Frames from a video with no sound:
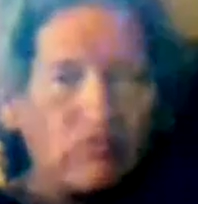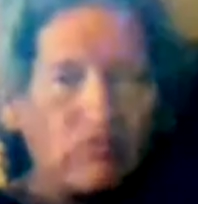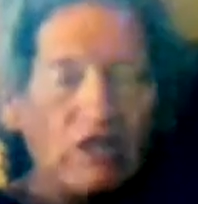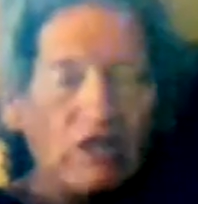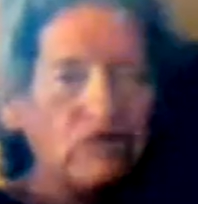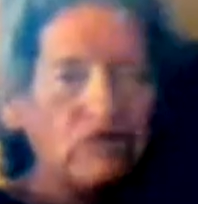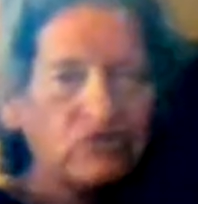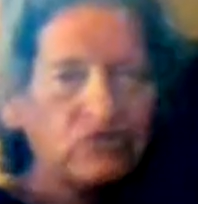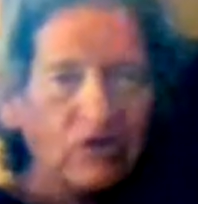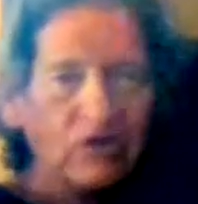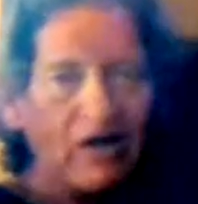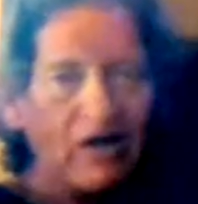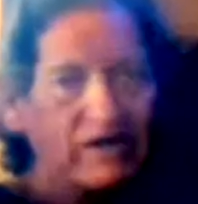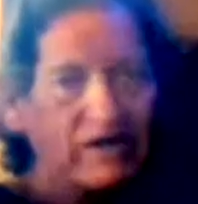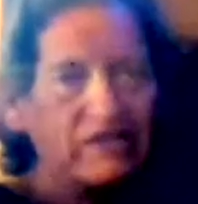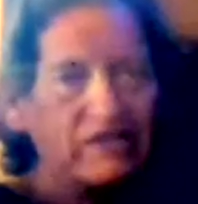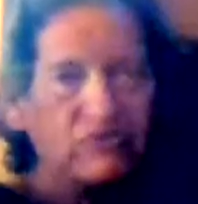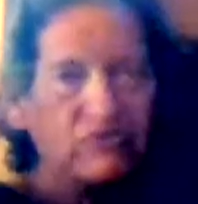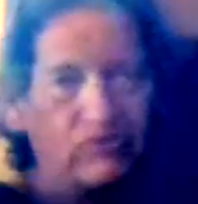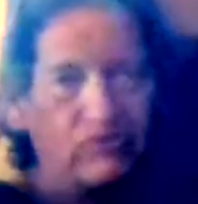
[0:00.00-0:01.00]
It's a lot
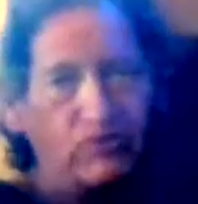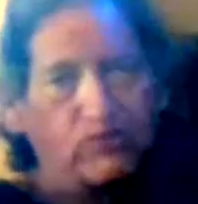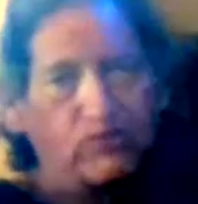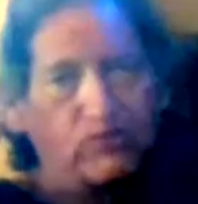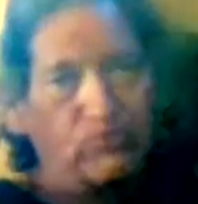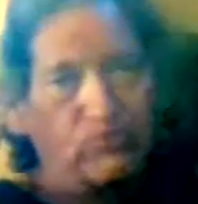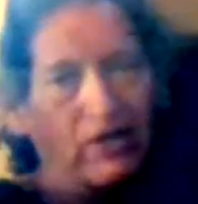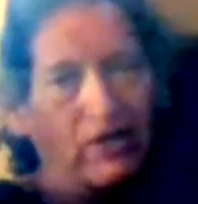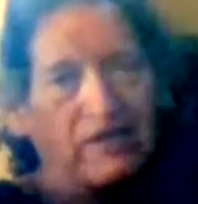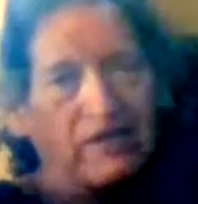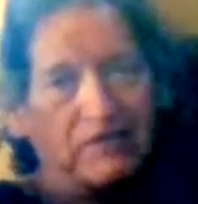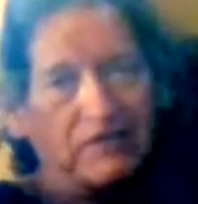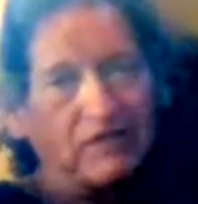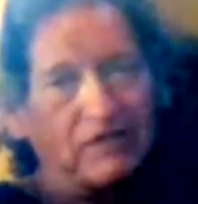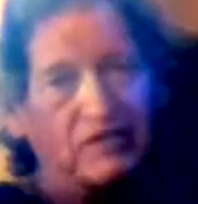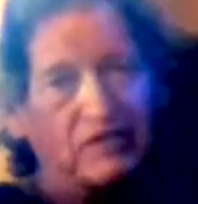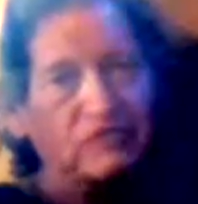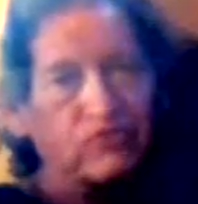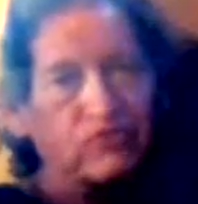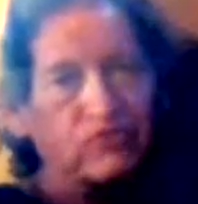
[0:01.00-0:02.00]
easier to do right than
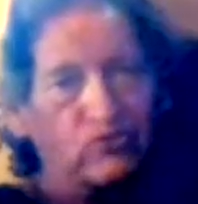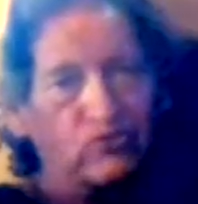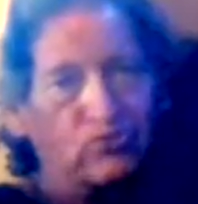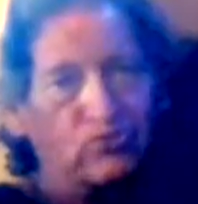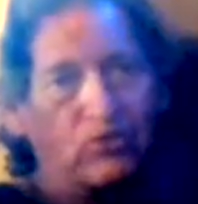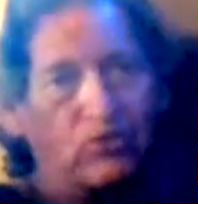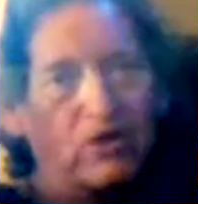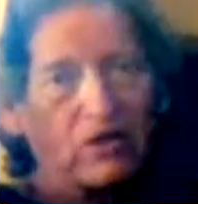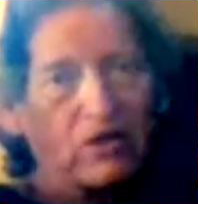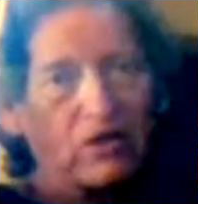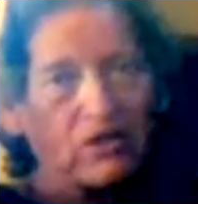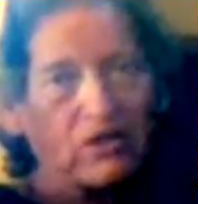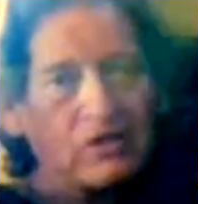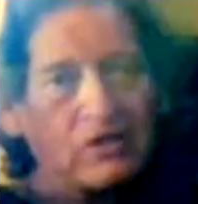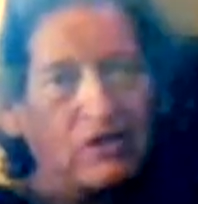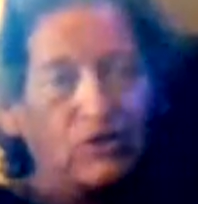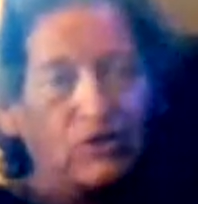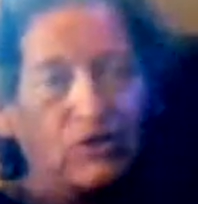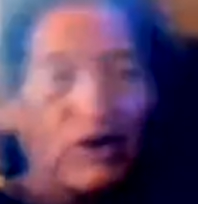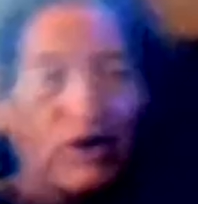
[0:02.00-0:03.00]
it is to do wrong.
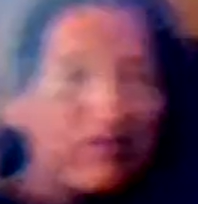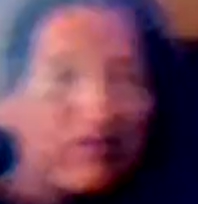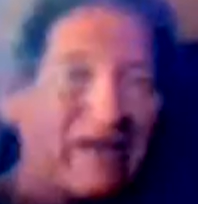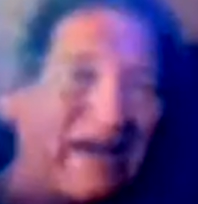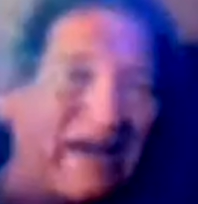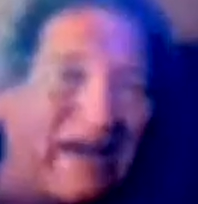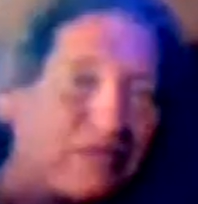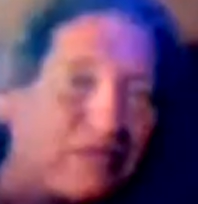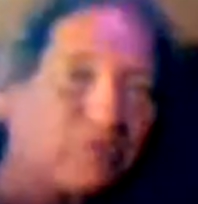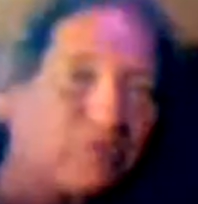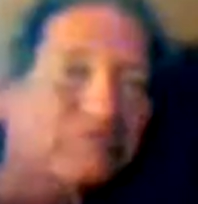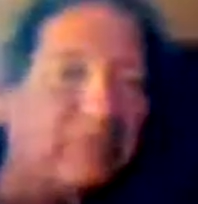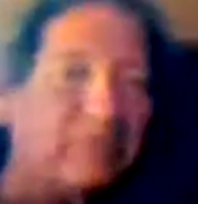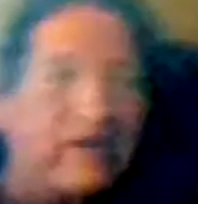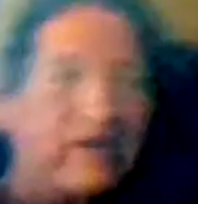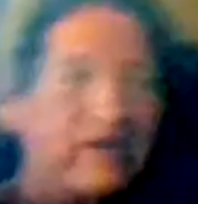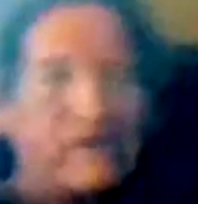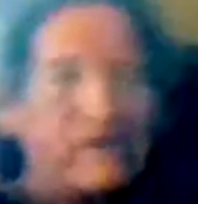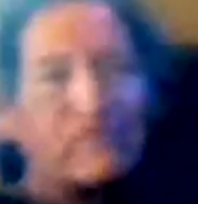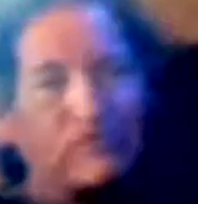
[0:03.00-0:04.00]
You have to actually
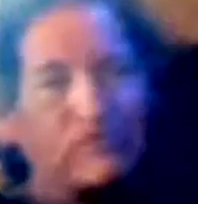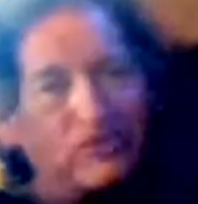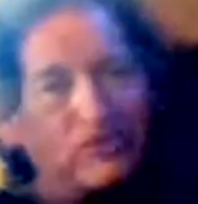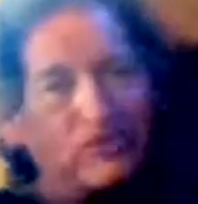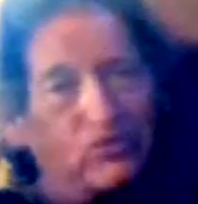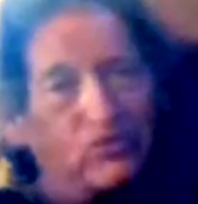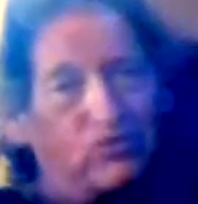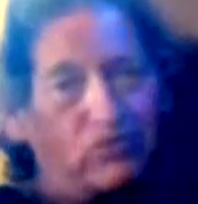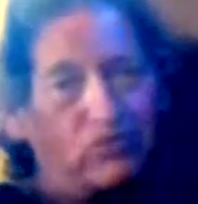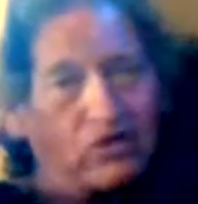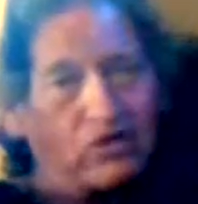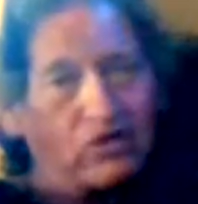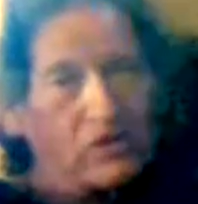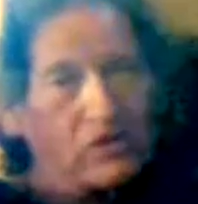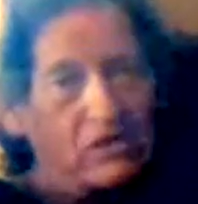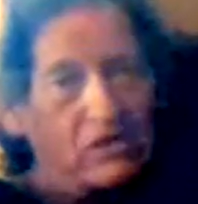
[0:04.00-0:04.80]
spend energy to do wrong.